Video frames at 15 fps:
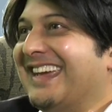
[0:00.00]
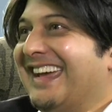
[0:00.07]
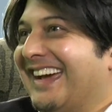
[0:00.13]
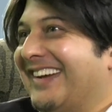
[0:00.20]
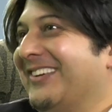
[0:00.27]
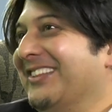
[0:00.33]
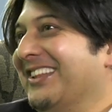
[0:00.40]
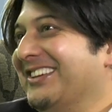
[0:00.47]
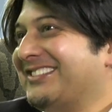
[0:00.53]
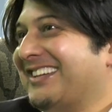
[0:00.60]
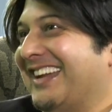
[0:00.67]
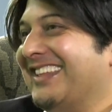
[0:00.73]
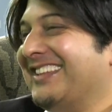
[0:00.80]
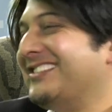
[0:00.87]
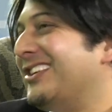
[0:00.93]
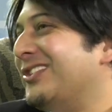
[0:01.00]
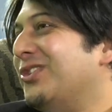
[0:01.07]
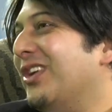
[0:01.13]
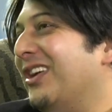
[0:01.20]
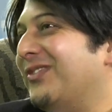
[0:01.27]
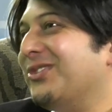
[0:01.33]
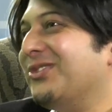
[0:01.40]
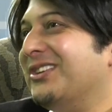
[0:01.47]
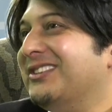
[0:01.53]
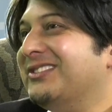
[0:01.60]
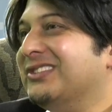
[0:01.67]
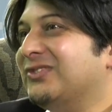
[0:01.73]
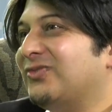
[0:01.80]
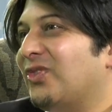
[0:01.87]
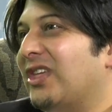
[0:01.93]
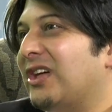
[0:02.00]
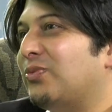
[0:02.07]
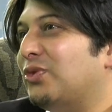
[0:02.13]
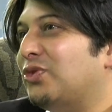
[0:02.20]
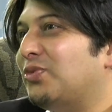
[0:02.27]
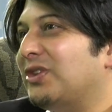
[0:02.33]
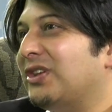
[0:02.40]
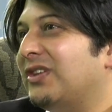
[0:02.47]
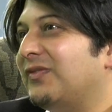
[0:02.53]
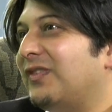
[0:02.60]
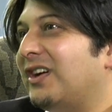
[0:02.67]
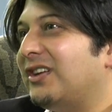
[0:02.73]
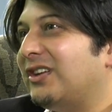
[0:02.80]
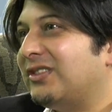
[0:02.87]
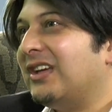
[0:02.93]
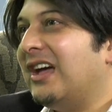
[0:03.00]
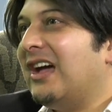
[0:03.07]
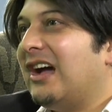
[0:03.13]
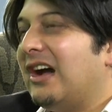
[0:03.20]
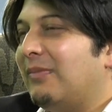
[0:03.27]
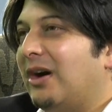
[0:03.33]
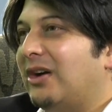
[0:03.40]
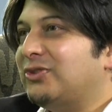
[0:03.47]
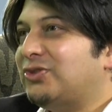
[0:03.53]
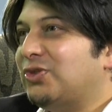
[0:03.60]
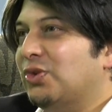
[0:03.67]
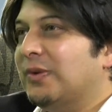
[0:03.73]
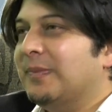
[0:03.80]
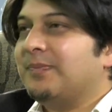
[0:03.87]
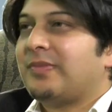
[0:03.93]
and all those kind of things, and you have your reasons for that, which we're going to find out about soon.